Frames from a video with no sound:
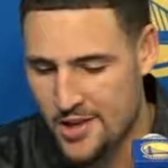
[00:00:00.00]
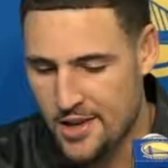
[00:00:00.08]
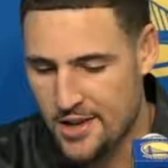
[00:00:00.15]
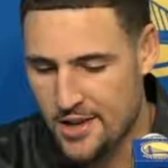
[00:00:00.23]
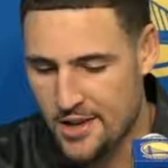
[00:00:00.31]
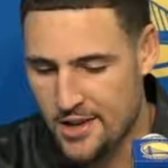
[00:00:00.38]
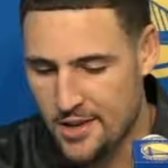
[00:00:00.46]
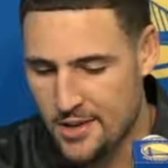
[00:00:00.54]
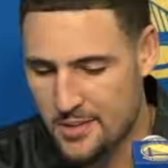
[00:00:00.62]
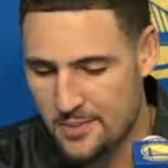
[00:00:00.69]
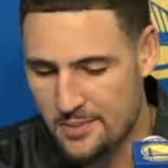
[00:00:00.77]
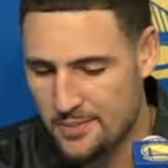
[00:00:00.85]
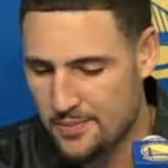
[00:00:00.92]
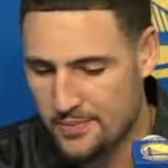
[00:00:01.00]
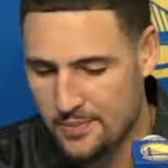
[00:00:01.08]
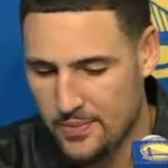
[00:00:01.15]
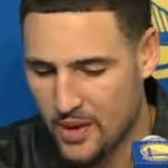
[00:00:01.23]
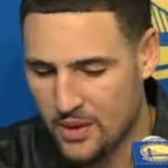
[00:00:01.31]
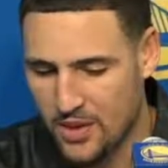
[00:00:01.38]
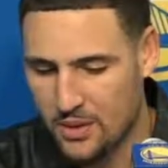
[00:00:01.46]
And uh,
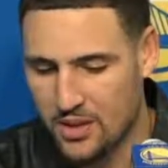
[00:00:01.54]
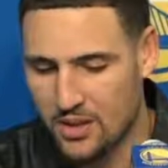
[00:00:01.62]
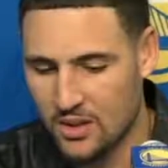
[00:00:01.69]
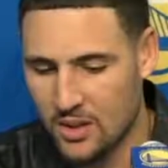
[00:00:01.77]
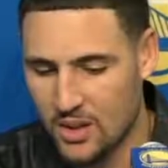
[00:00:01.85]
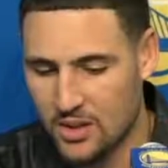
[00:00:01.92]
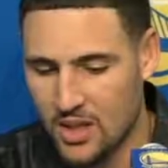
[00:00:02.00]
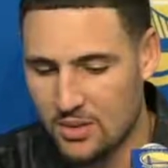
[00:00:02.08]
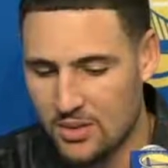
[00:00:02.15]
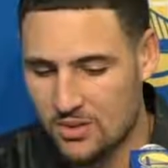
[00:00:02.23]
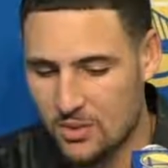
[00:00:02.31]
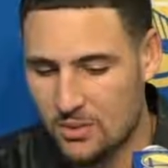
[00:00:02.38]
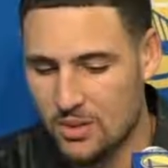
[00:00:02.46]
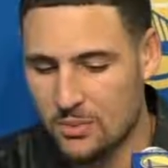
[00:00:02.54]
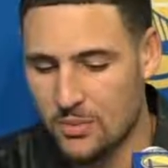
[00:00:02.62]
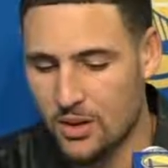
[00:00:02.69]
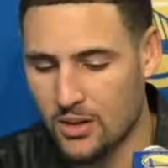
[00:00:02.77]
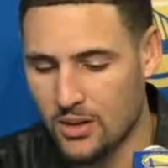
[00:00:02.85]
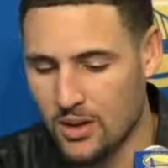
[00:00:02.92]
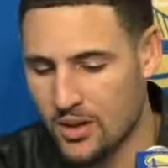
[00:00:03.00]
I thought we did a great job distributing the
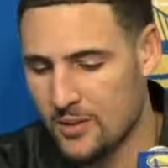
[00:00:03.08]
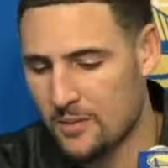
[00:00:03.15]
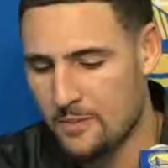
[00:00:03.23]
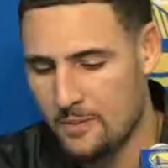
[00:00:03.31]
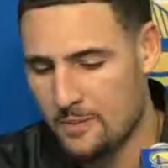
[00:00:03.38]
ball tonight.